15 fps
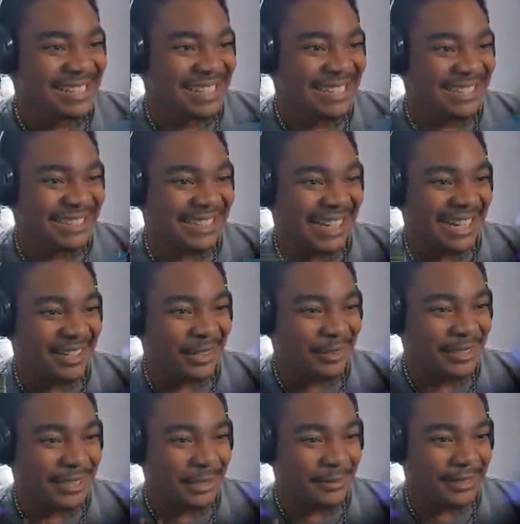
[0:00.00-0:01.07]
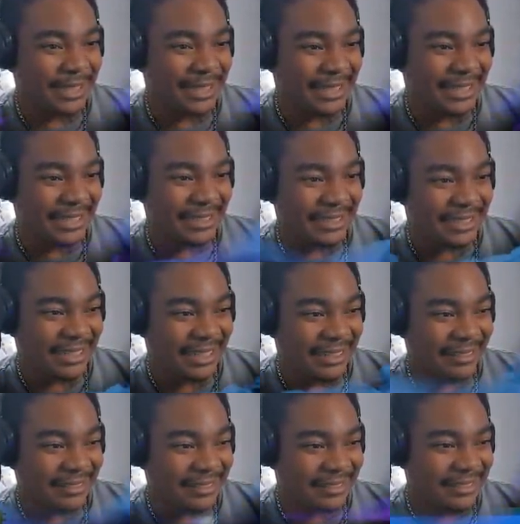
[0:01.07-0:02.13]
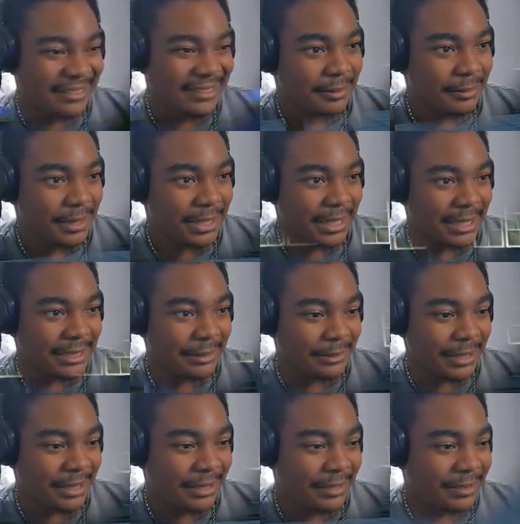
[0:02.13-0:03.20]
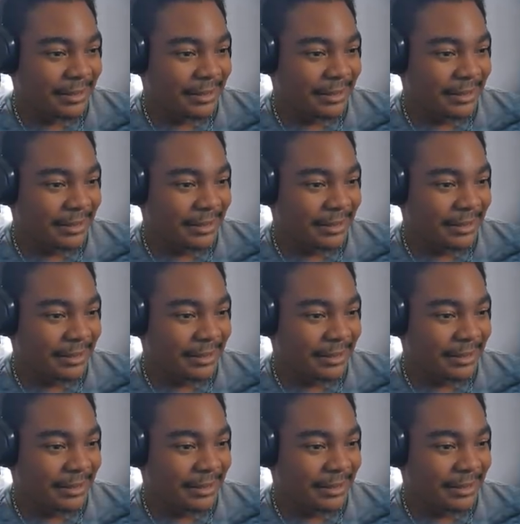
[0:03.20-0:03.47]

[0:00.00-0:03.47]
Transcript: I just high hole silver that ass. I don't know. But I got a new game.